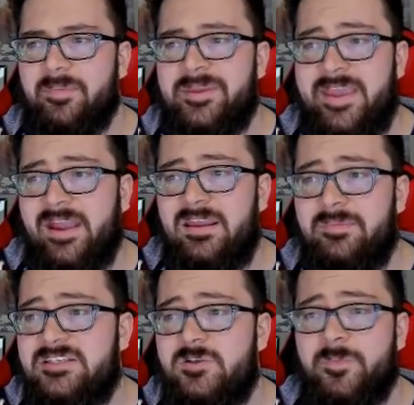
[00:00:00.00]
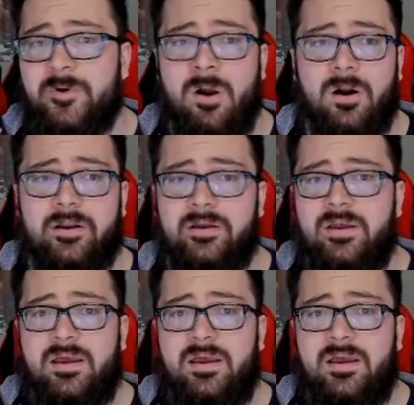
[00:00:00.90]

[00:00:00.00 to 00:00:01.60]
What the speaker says: He can't hit me super hard